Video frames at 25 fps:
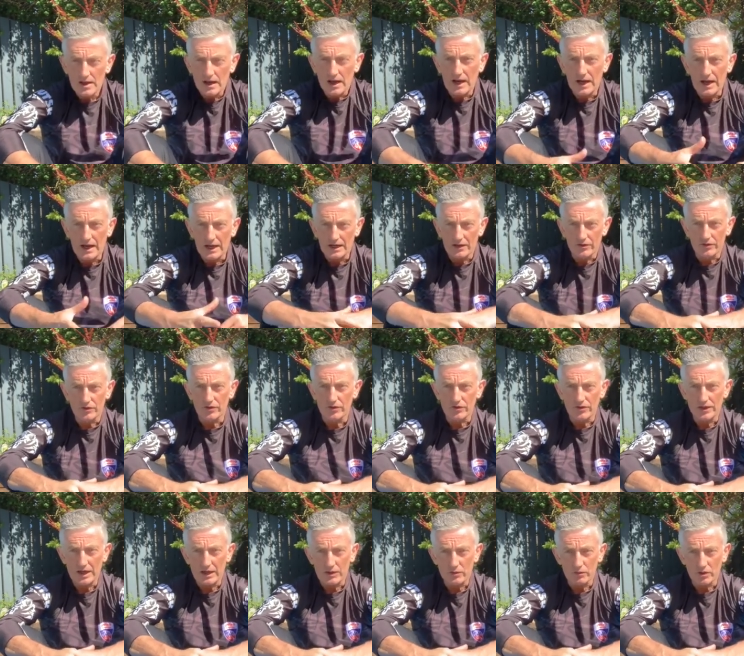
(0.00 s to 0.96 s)
And
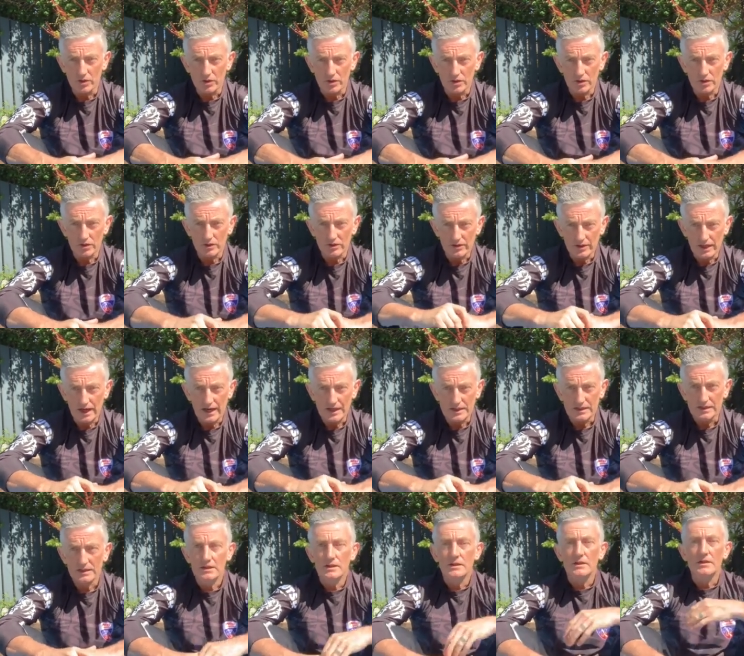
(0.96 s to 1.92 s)
they were that,
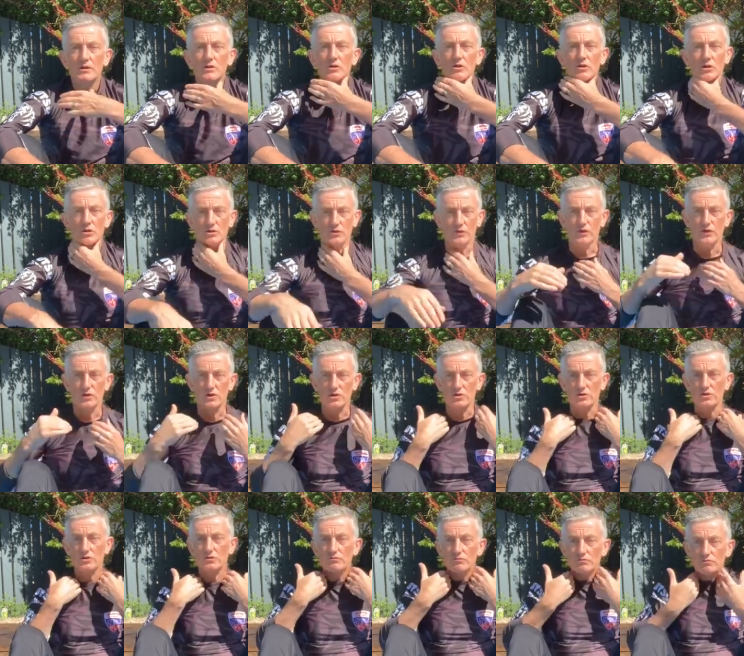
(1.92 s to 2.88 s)
as far
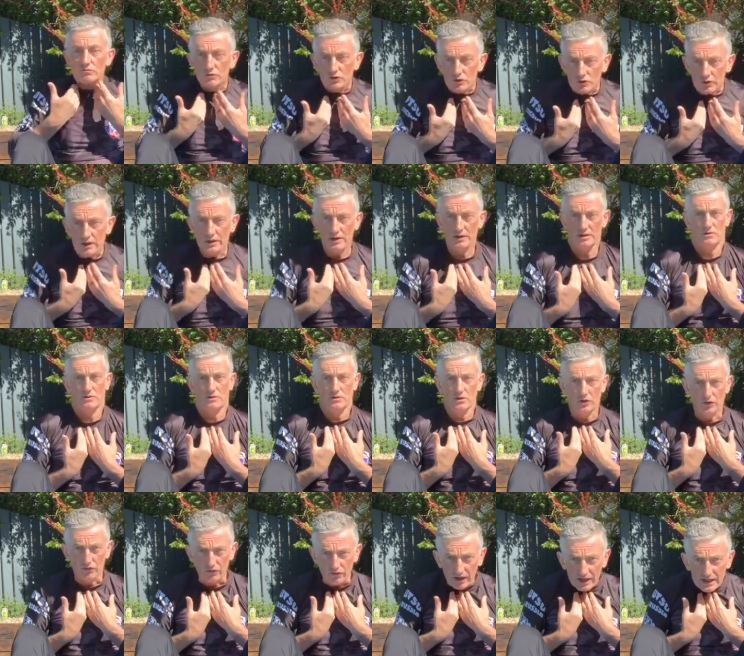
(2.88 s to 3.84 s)
as trying to
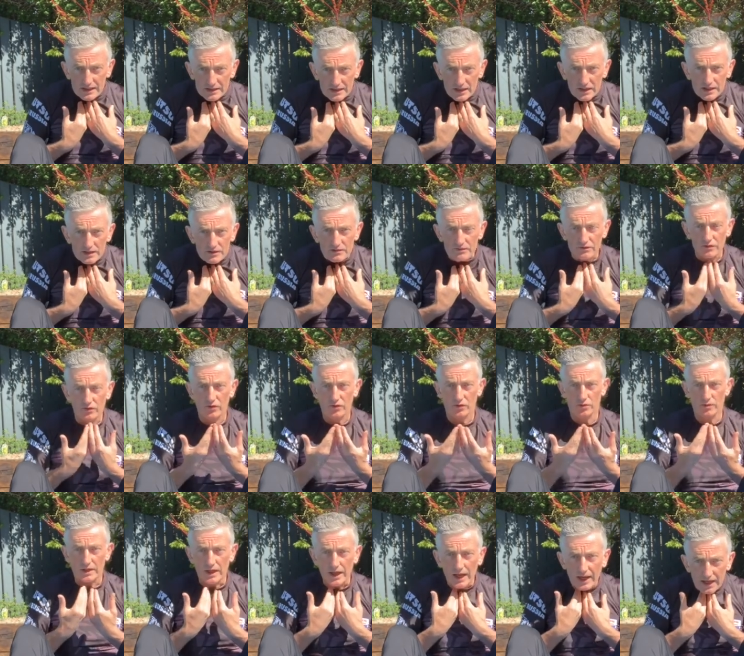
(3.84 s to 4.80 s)
correct that
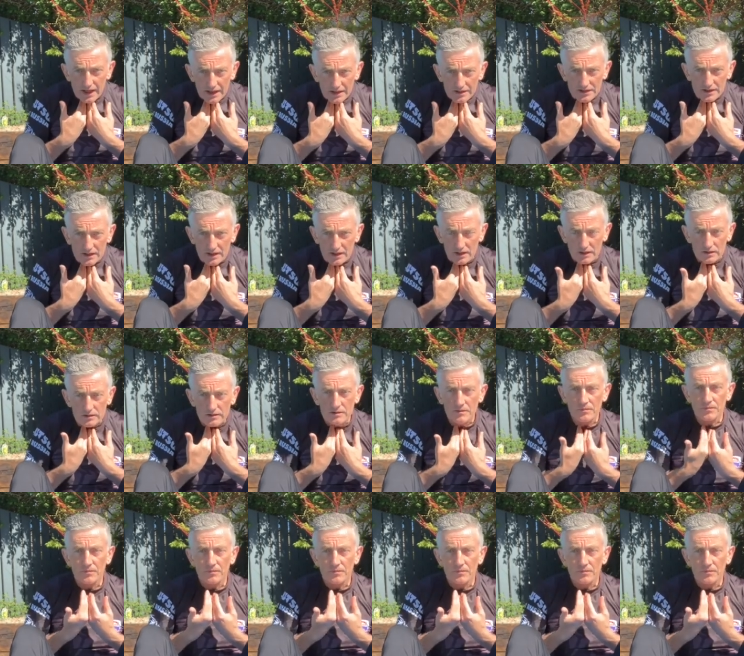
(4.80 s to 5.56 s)
forward head tilt,